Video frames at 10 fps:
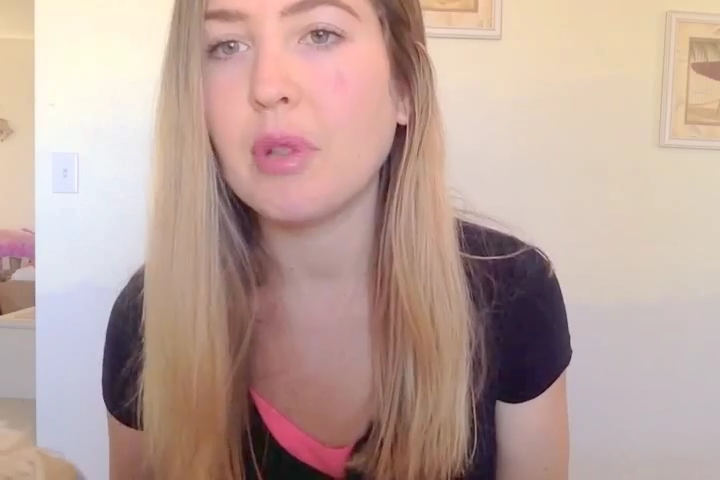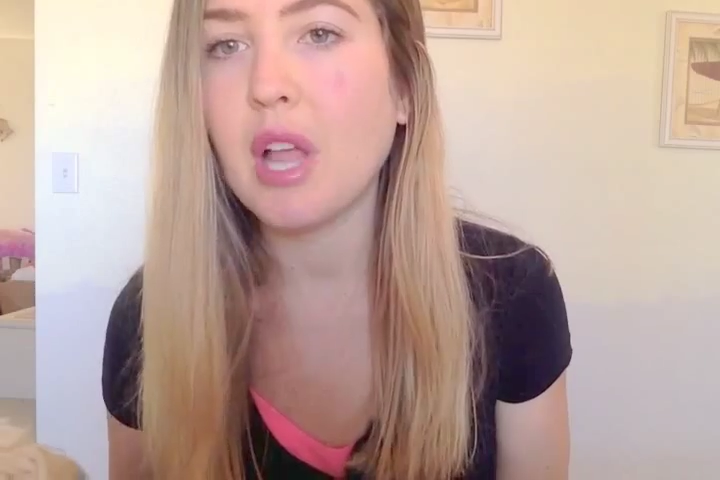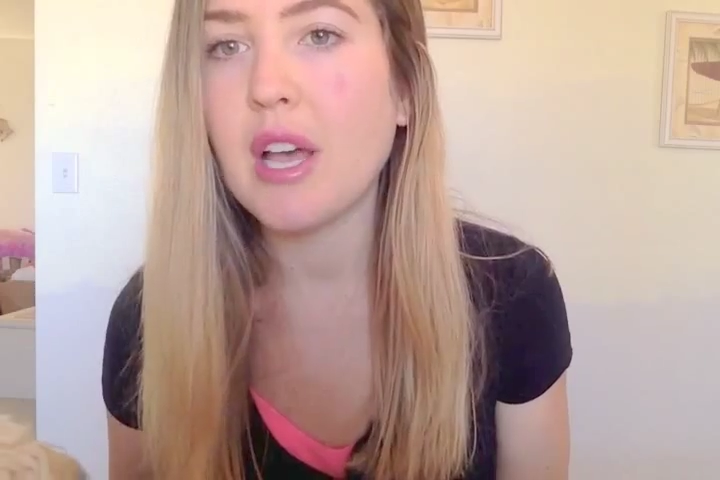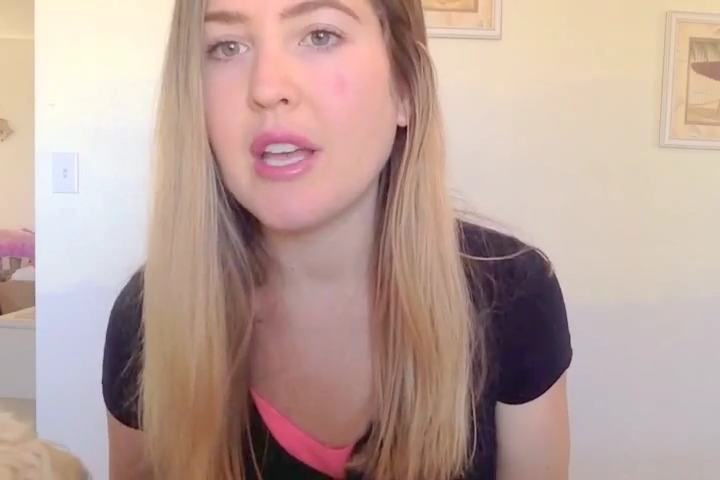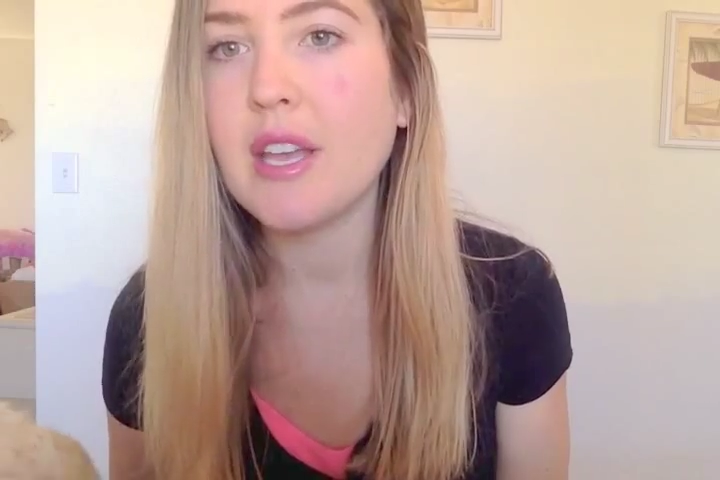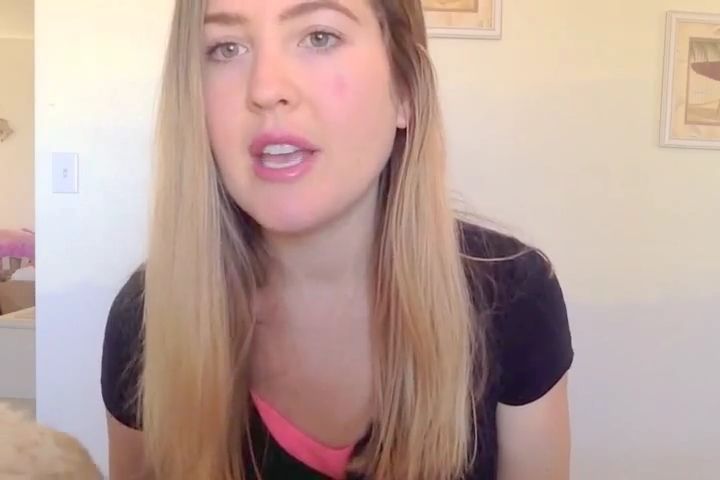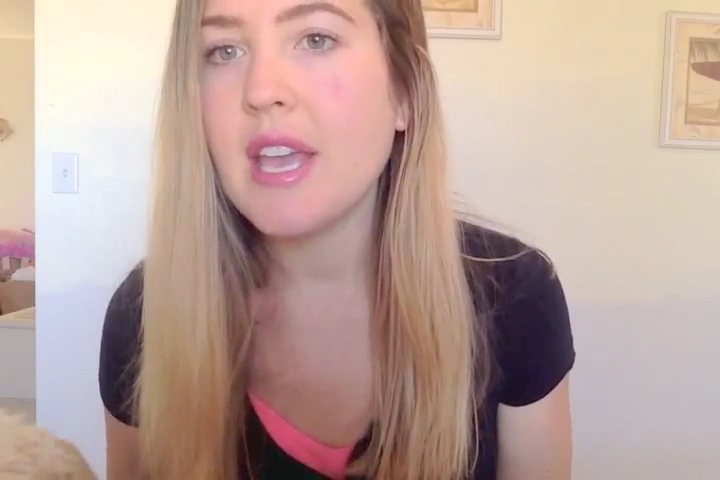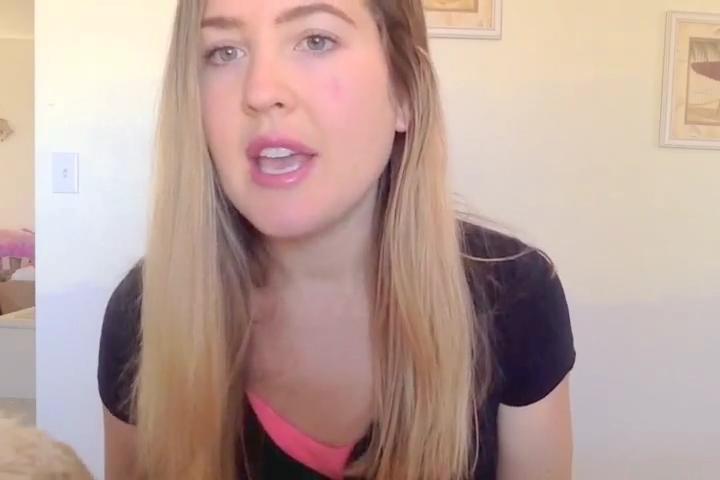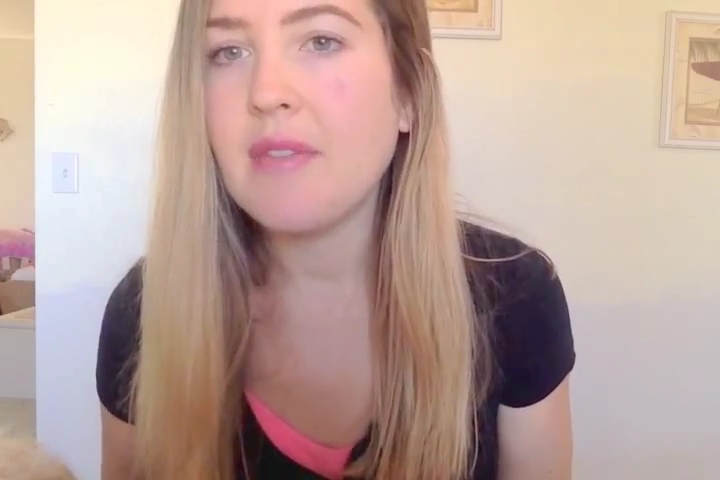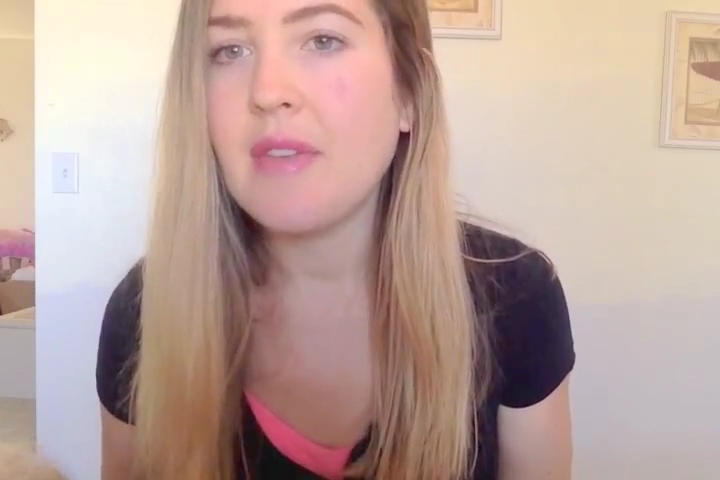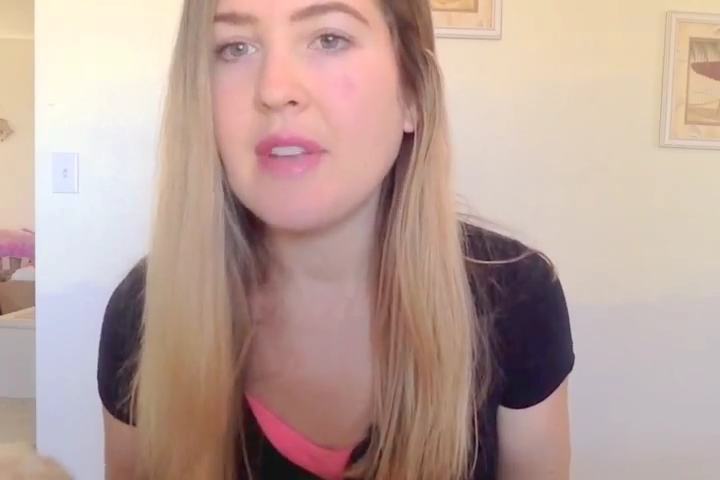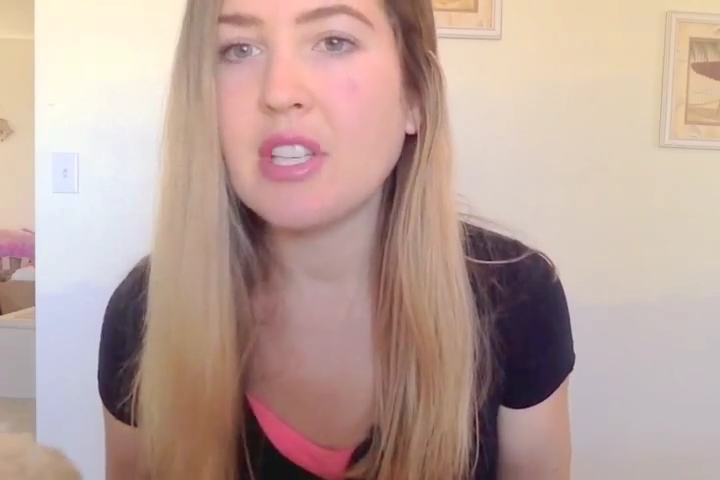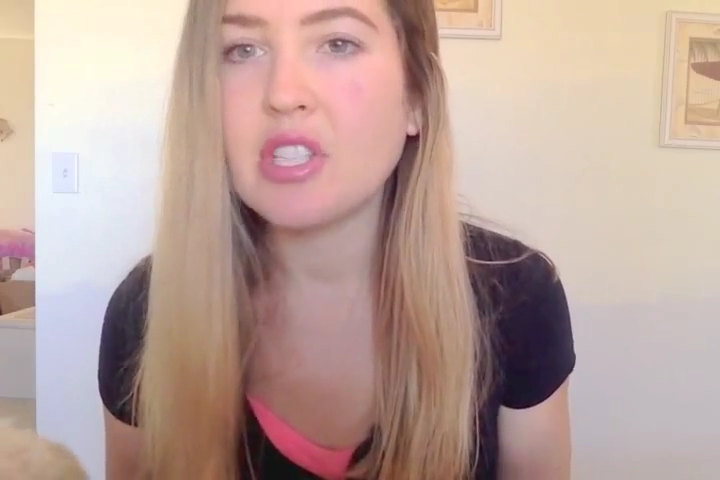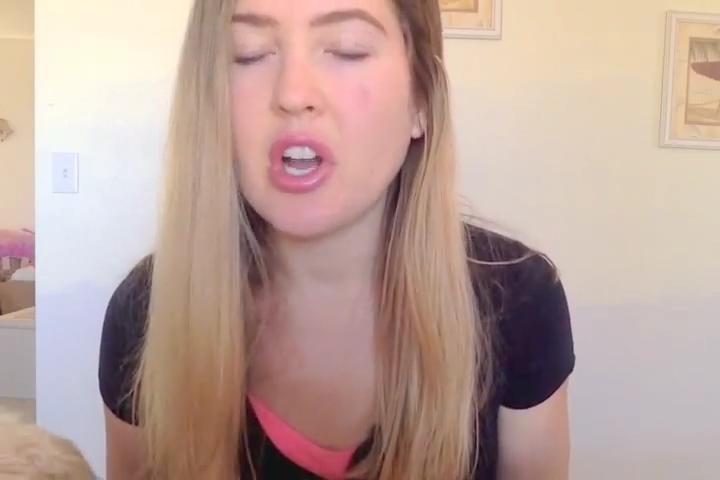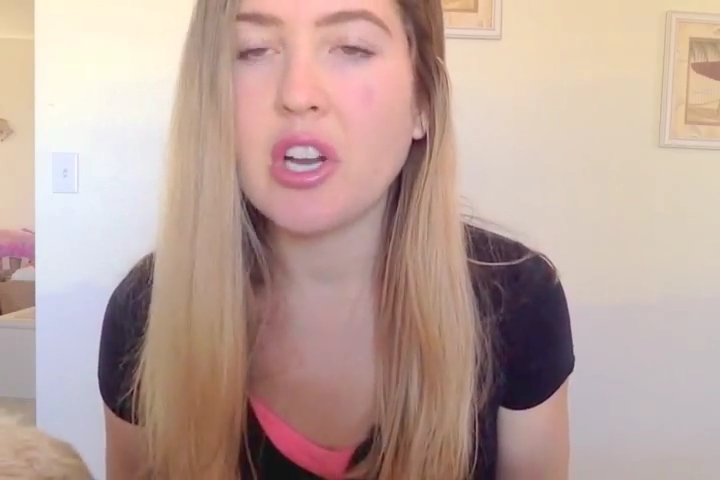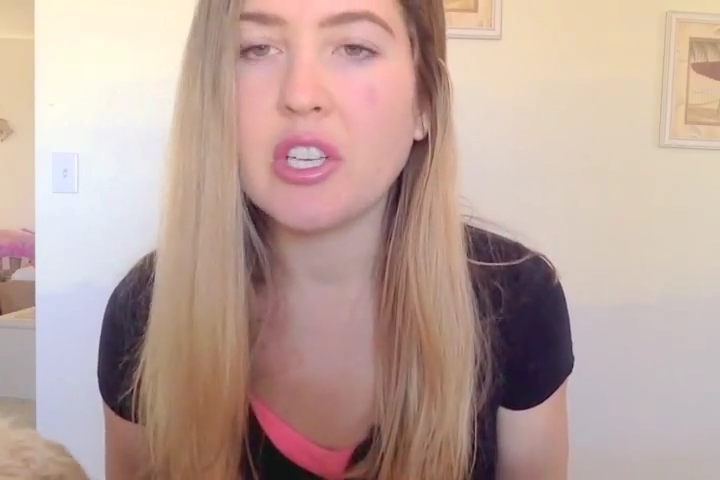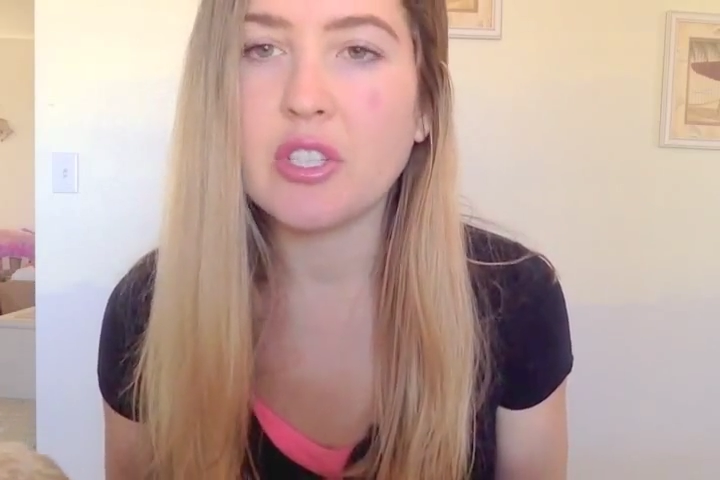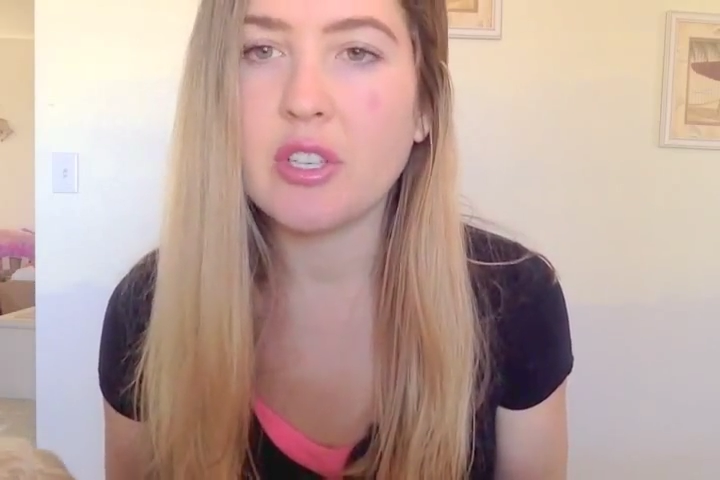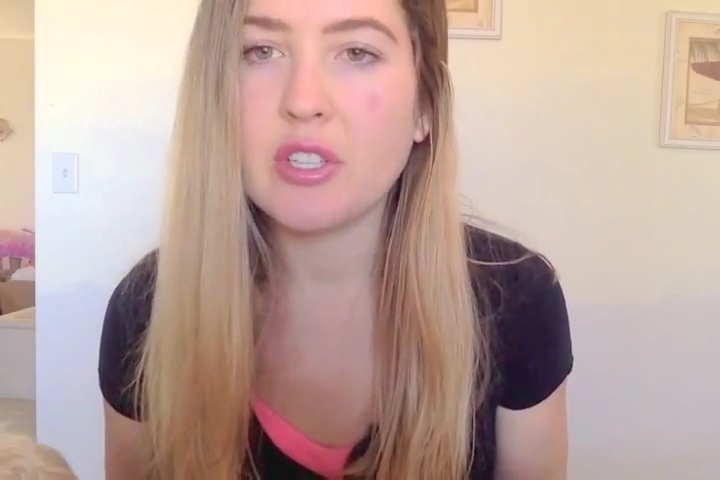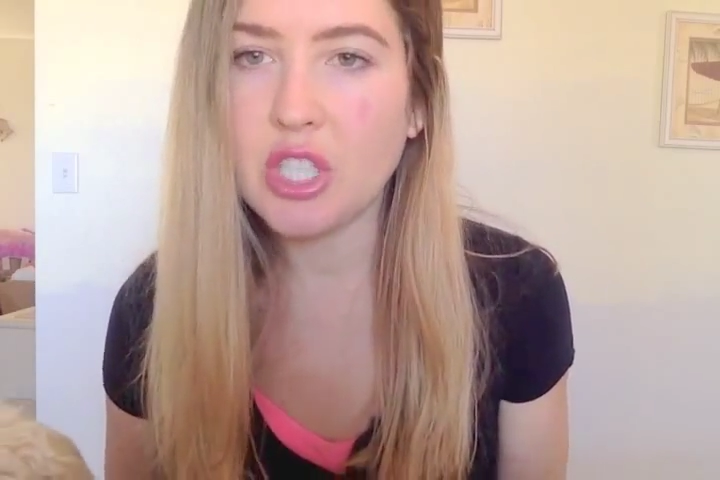blood. Then there's heart
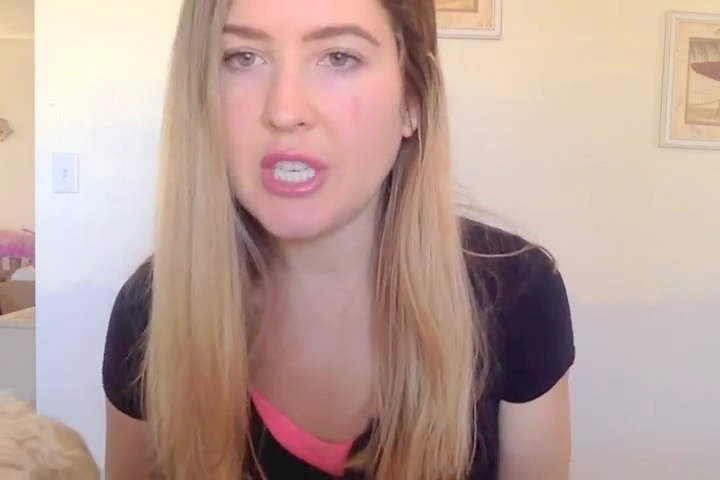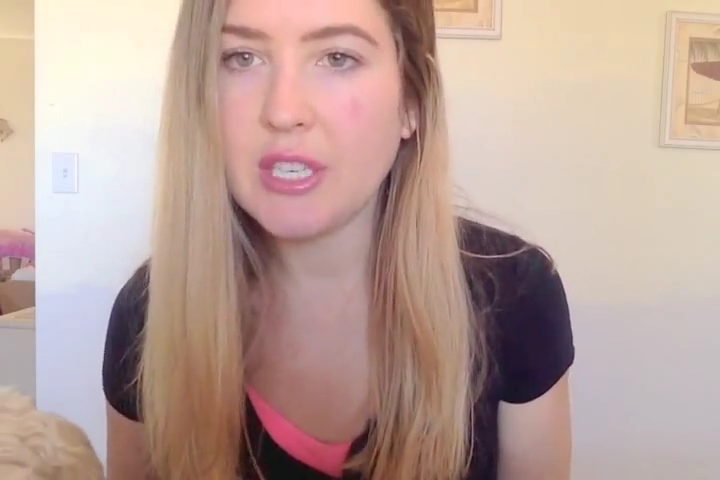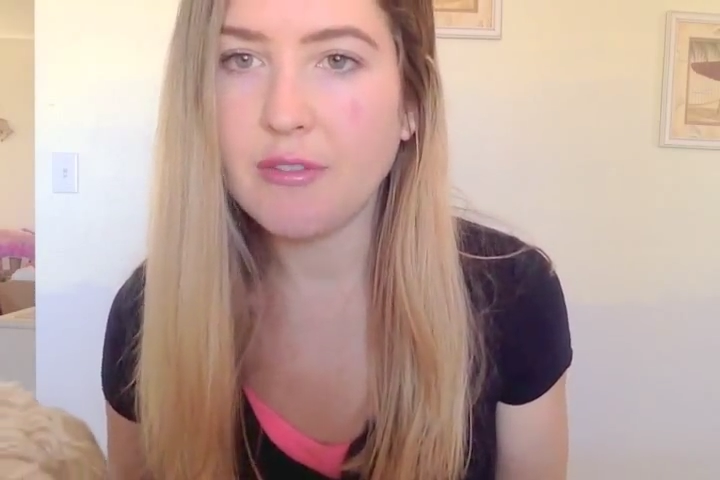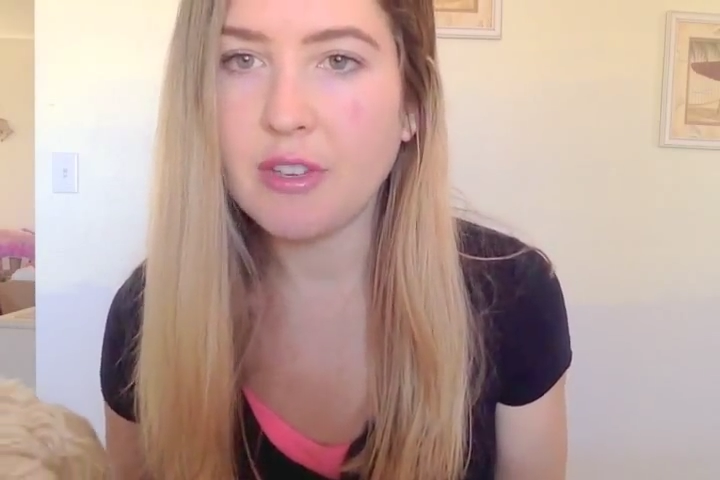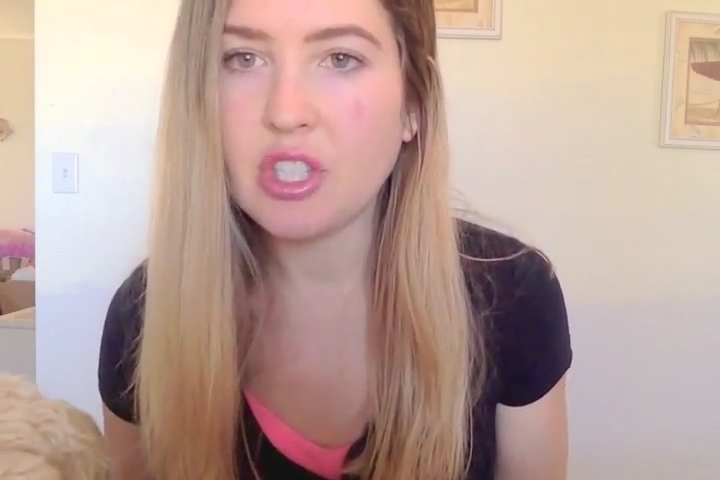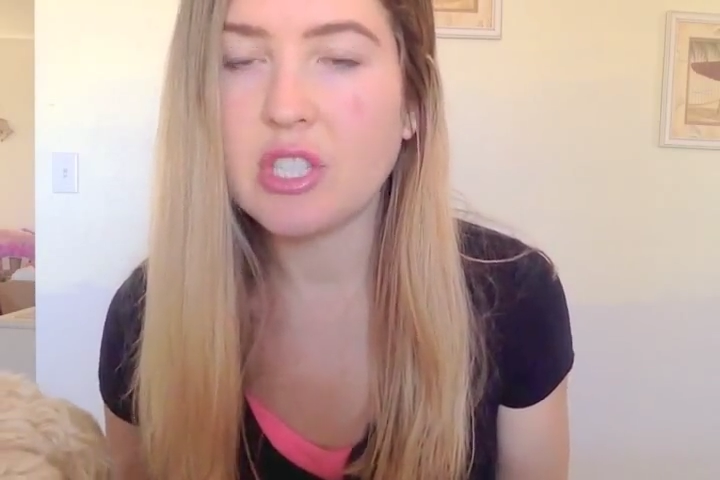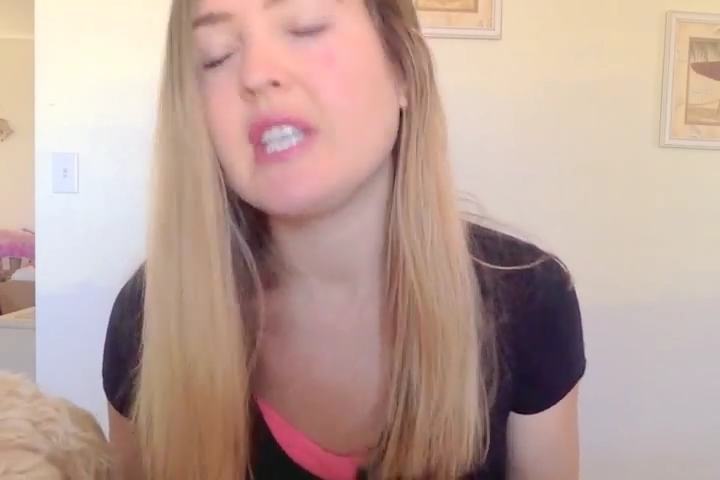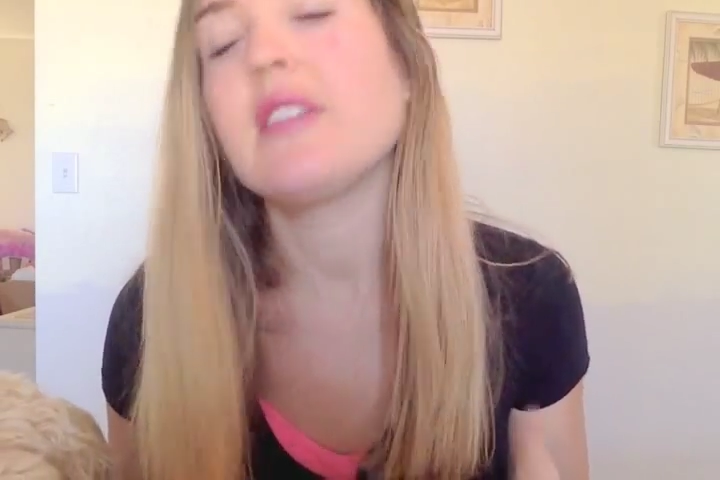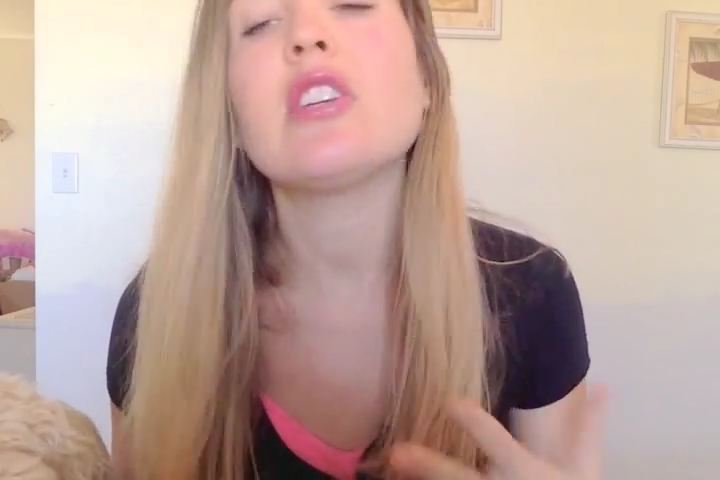chi deficiency.